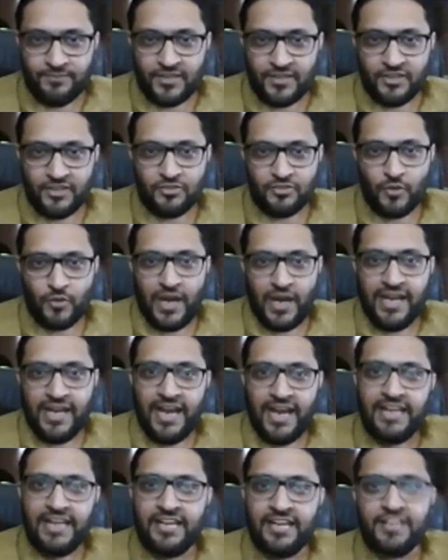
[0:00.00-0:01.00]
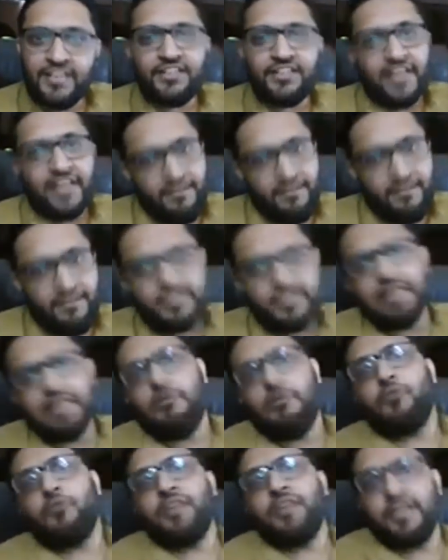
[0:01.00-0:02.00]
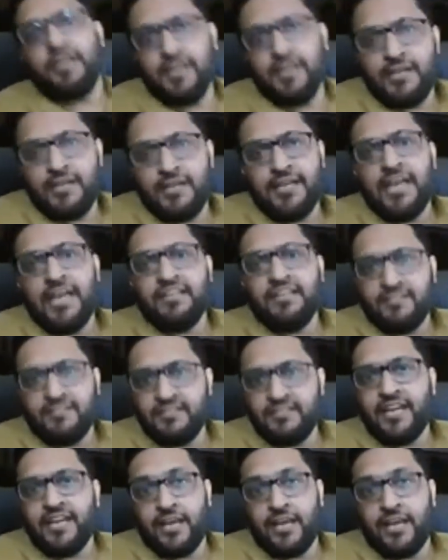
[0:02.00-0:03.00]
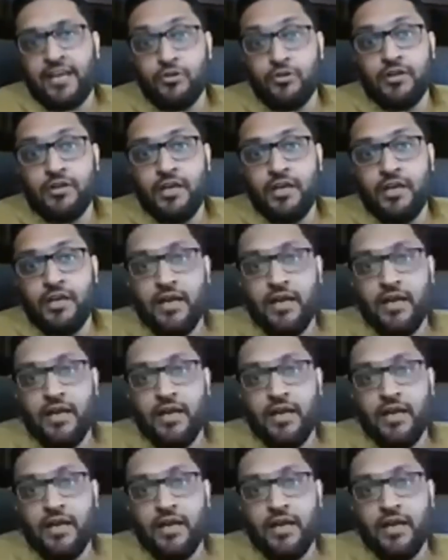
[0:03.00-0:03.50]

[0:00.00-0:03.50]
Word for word: So I, I learned everything about technical analysis that I could.